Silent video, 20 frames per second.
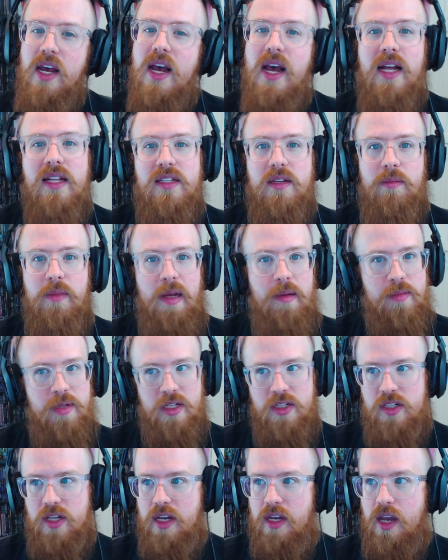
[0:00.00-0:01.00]
And sometimes
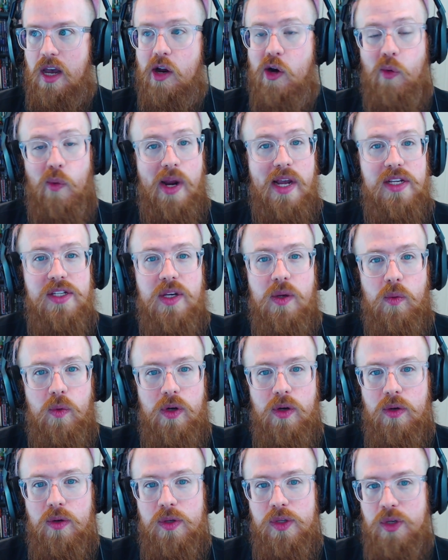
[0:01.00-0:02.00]
it's like a grazing
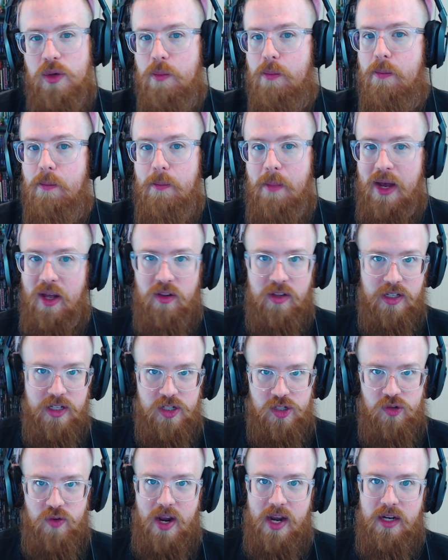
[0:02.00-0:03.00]
wound, you're mildly
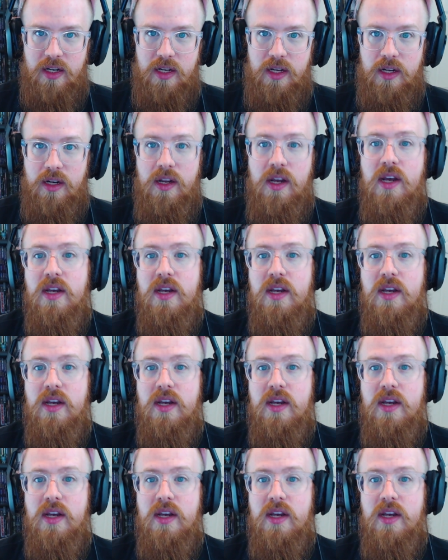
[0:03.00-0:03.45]
distracted.